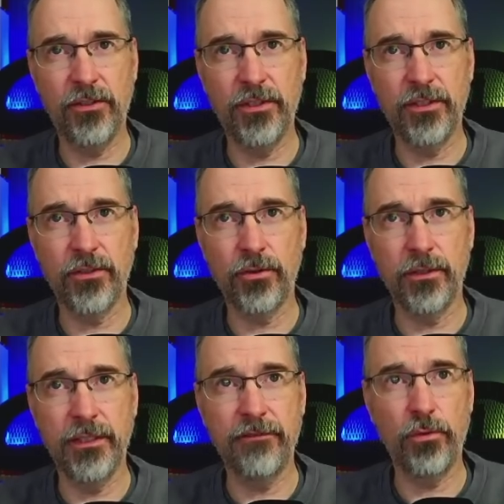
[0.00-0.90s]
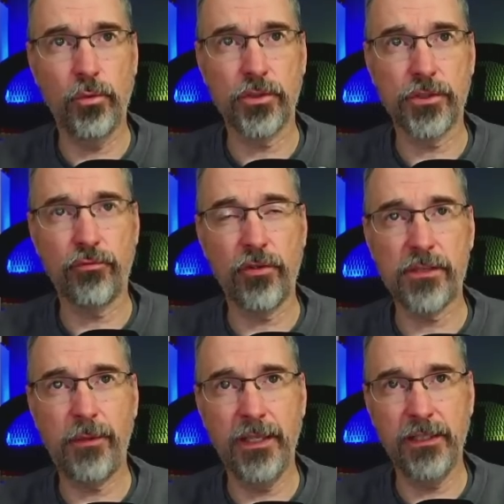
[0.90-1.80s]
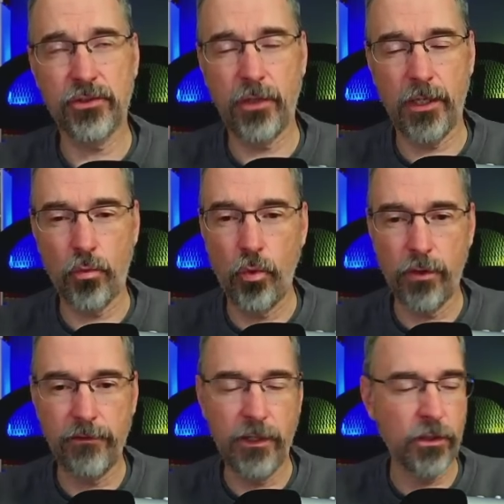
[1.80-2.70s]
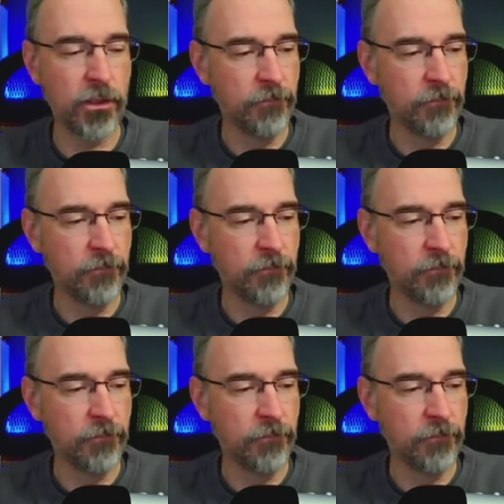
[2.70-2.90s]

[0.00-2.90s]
another 11 were suppressed by electronic warfare.